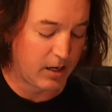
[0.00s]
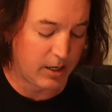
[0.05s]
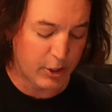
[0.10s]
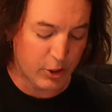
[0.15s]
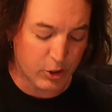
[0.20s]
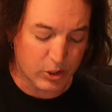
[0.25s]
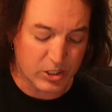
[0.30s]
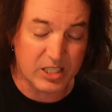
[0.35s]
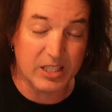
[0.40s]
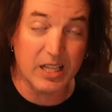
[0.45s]

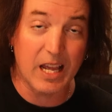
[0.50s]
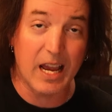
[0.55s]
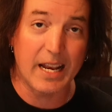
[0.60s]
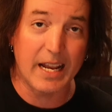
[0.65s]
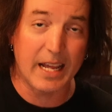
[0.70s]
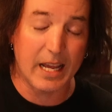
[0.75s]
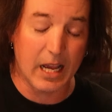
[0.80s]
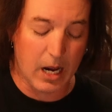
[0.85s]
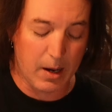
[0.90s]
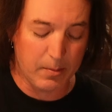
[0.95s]
You're
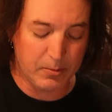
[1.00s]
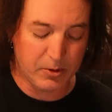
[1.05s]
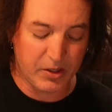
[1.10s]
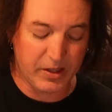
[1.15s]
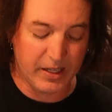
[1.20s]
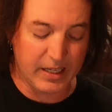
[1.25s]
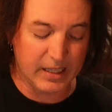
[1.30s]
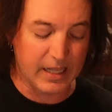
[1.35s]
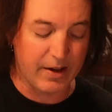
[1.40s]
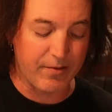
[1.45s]
sliding up to
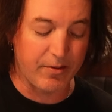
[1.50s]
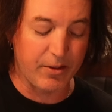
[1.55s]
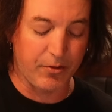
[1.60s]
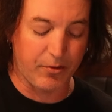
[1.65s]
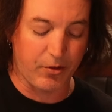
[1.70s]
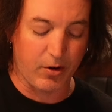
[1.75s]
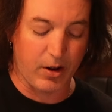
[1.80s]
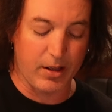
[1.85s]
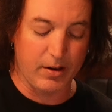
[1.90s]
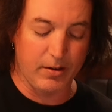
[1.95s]
the 11th
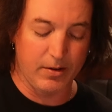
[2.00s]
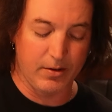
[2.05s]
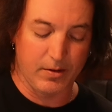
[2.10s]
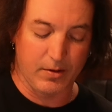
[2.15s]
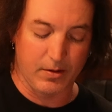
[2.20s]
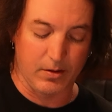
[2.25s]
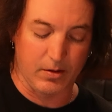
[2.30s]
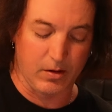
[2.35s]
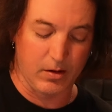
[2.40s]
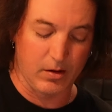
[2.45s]
fret.
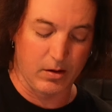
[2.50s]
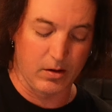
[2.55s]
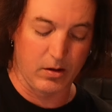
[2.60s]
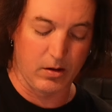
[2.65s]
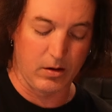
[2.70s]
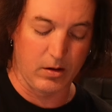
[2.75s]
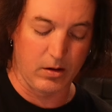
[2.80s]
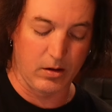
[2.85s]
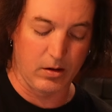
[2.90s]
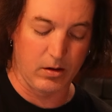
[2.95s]

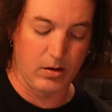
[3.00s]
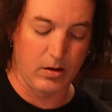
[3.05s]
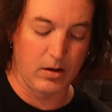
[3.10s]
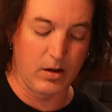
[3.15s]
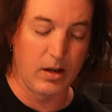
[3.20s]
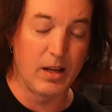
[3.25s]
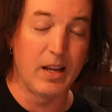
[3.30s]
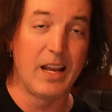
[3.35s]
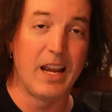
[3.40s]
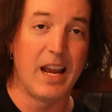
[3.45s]

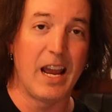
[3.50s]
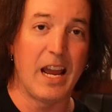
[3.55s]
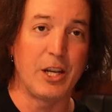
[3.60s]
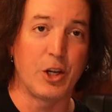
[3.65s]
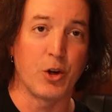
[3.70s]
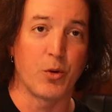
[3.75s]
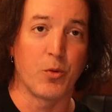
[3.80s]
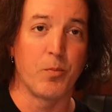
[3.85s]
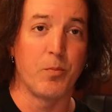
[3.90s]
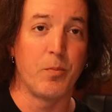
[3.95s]
And
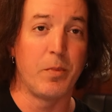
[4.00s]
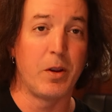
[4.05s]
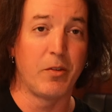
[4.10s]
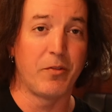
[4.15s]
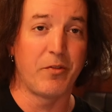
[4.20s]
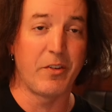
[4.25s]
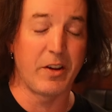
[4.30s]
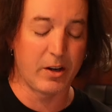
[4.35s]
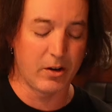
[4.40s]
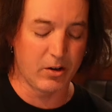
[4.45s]
your middle
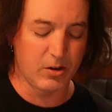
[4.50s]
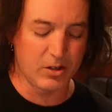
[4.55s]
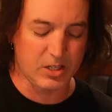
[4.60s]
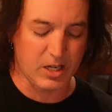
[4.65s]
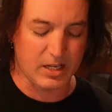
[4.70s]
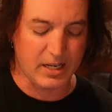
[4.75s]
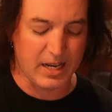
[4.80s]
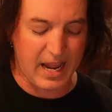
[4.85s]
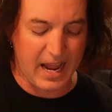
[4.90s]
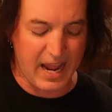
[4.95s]
finger is
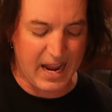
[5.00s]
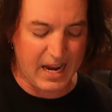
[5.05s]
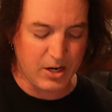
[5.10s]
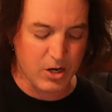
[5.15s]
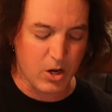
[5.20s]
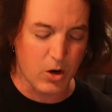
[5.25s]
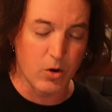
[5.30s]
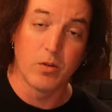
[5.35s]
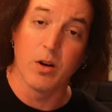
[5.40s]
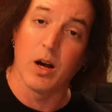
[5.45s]
on the A
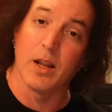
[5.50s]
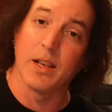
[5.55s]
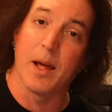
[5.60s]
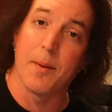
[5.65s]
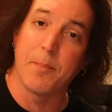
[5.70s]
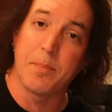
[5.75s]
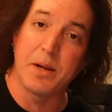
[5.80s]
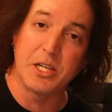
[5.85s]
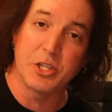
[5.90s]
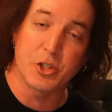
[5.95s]
note on
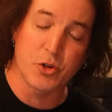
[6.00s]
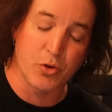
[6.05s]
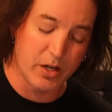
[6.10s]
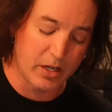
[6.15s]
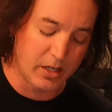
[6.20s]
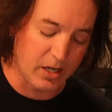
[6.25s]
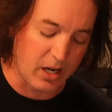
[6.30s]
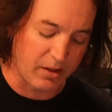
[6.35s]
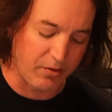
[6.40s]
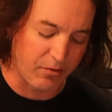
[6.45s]
that B
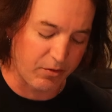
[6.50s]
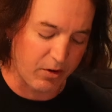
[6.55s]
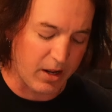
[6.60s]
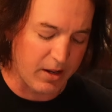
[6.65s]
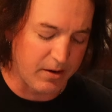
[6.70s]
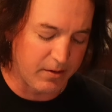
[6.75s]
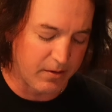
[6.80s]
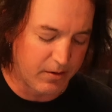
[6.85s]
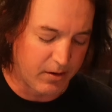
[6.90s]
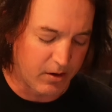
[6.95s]
string, 9th
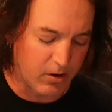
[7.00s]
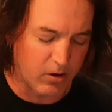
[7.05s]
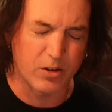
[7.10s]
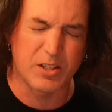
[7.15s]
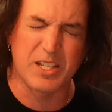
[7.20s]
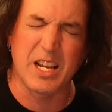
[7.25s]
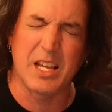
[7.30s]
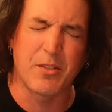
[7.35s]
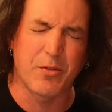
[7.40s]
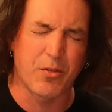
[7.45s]
fret. Or
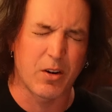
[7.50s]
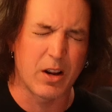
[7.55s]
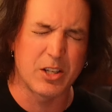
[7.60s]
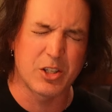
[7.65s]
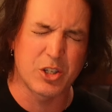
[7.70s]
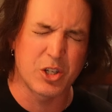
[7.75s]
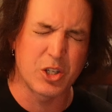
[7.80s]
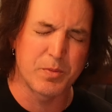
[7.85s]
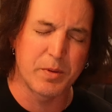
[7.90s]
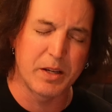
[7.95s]
10th fret,
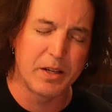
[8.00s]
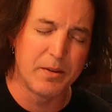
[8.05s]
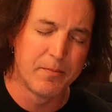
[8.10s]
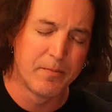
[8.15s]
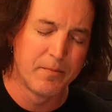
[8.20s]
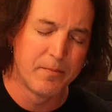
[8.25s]
excuse me.